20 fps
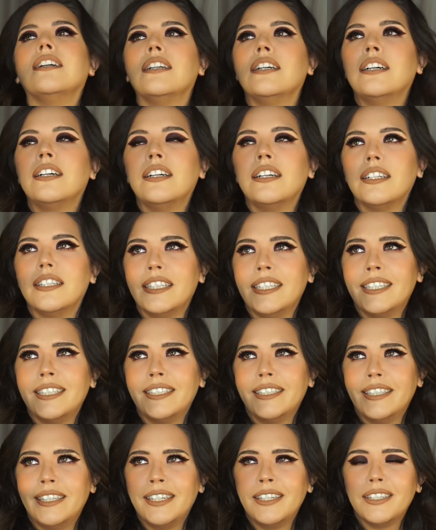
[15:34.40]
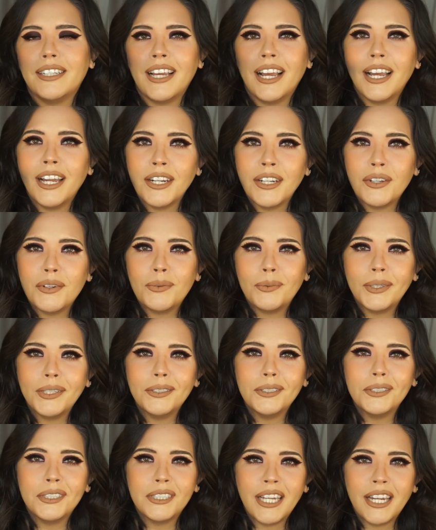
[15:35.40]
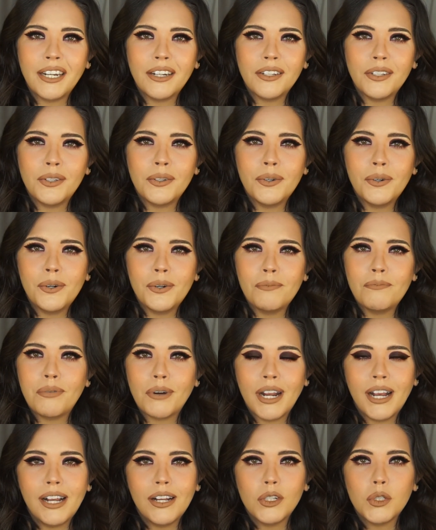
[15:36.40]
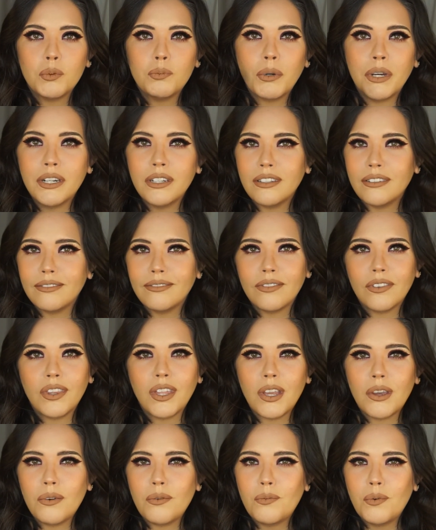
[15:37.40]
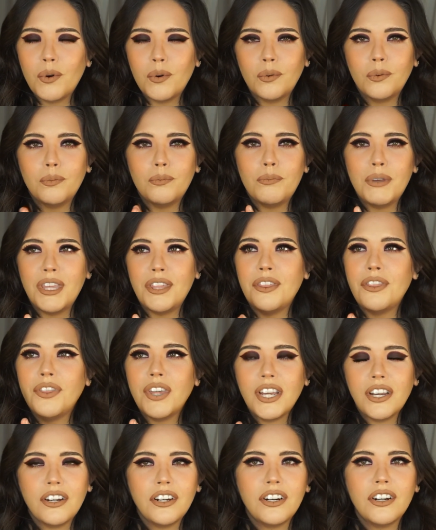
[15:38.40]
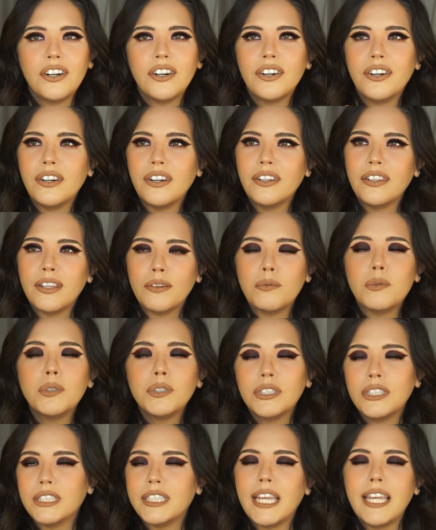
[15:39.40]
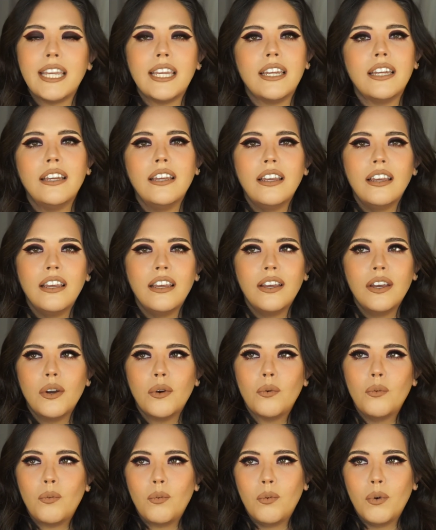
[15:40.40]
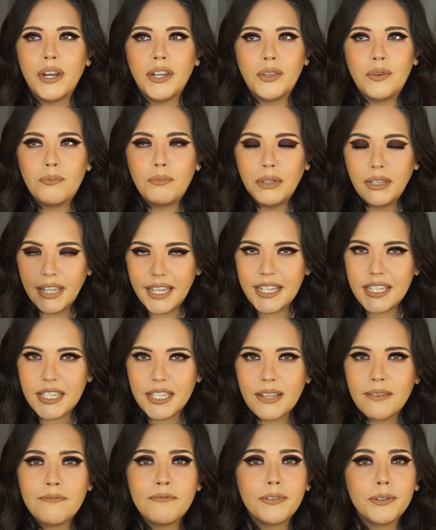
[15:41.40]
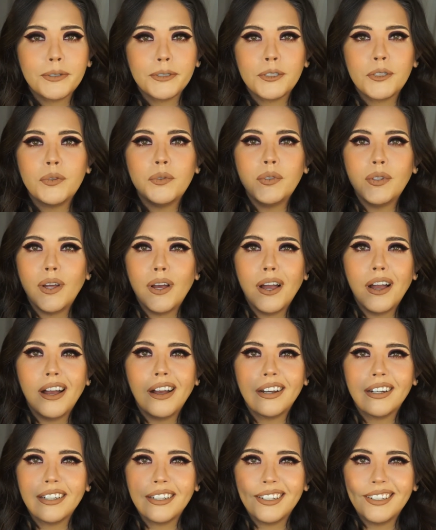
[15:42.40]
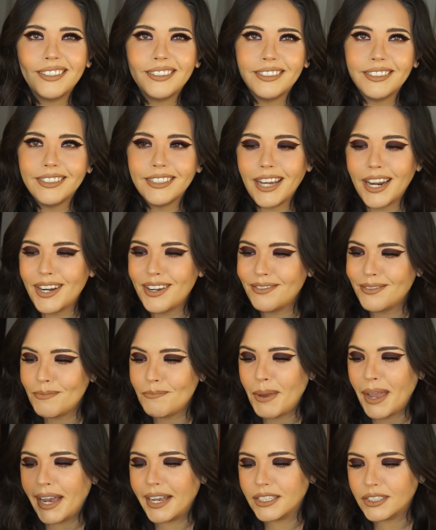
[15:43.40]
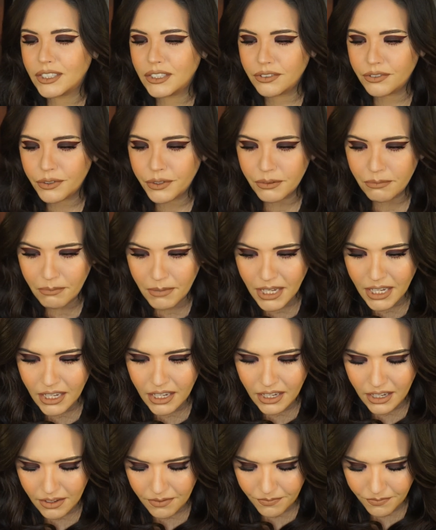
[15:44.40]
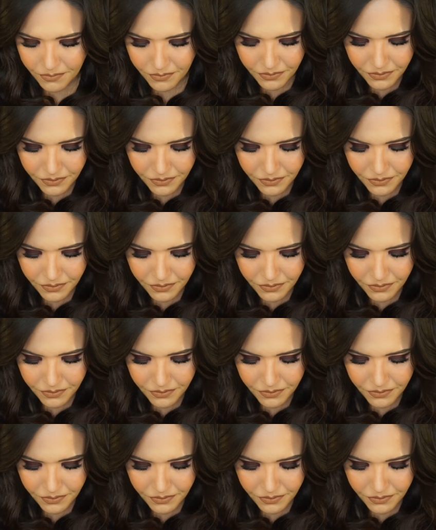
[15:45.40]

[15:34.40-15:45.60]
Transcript: It kind of will set your brows, but they won't be thicker and they won't stay where you place them for too long. It's just kind of a pass for me.